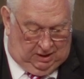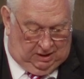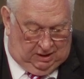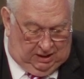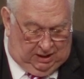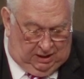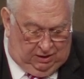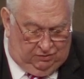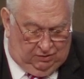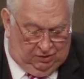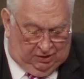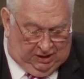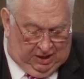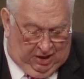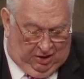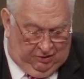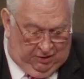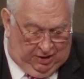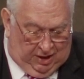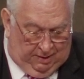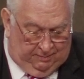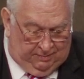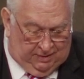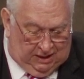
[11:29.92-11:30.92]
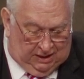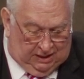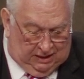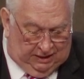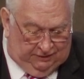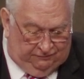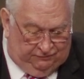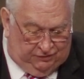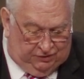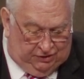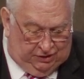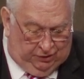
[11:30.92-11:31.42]
neither count I my
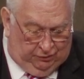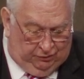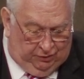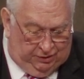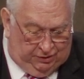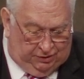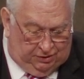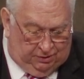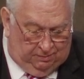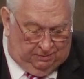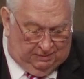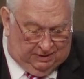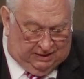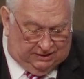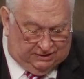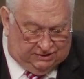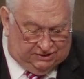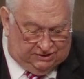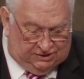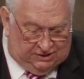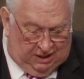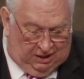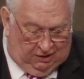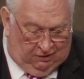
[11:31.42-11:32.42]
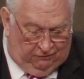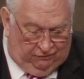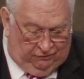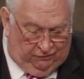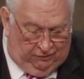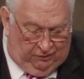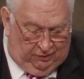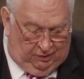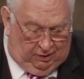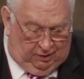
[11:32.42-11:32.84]
life dear unto myself,